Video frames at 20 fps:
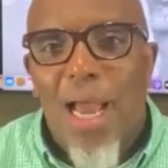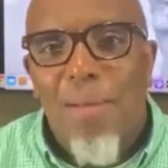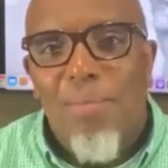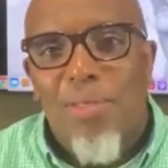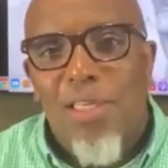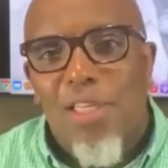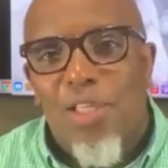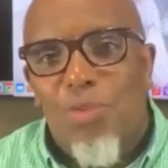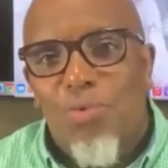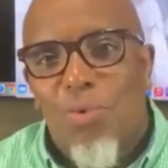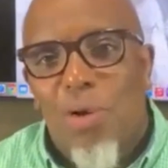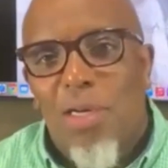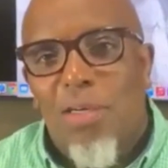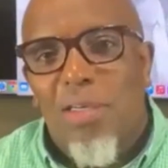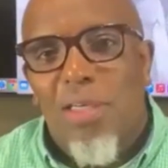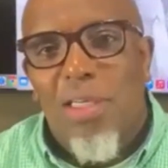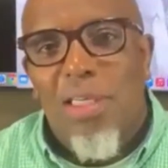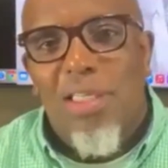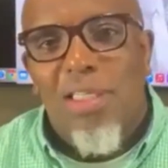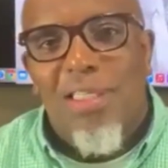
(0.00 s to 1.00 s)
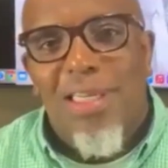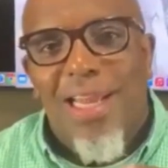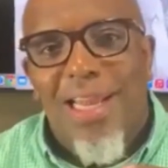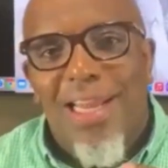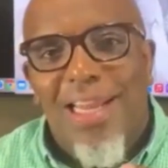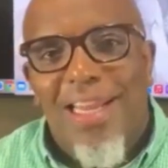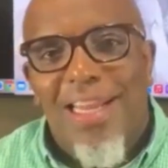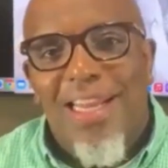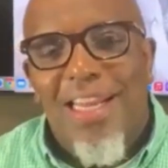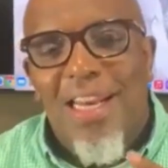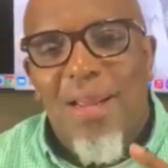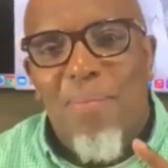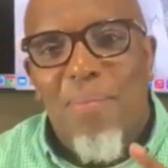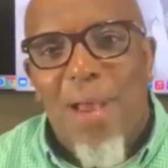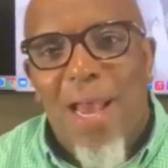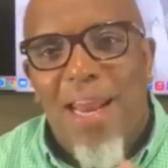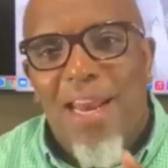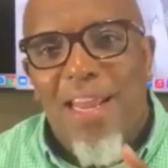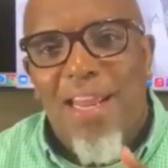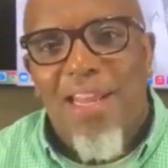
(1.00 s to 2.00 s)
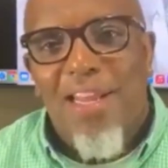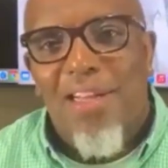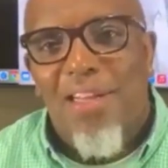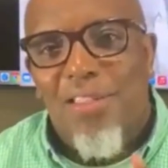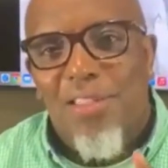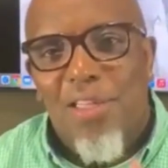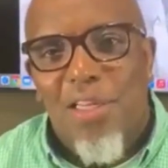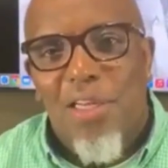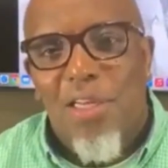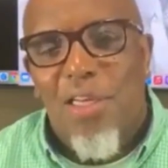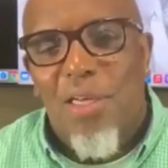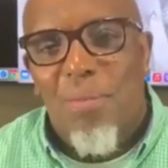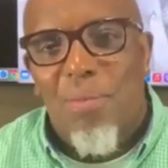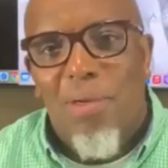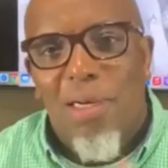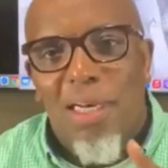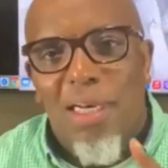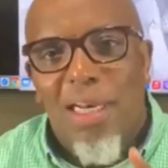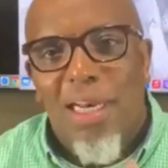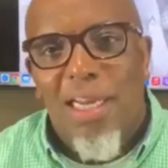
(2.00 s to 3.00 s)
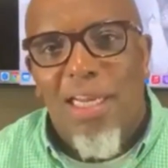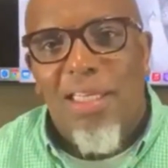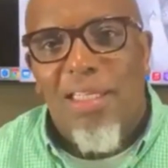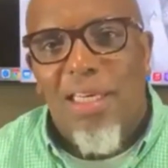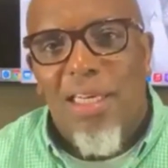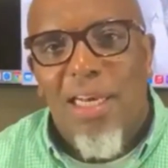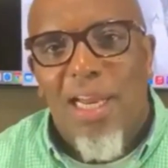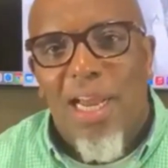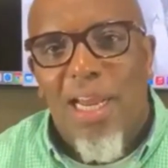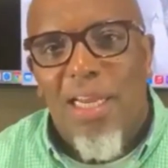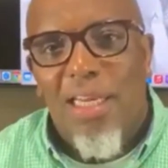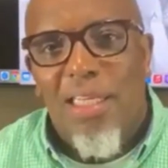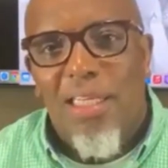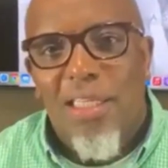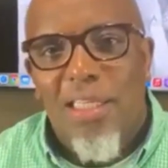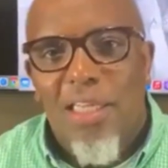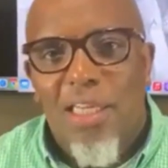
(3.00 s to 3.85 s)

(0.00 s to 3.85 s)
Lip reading: I'm just wondering, is there anybody else up late tonight?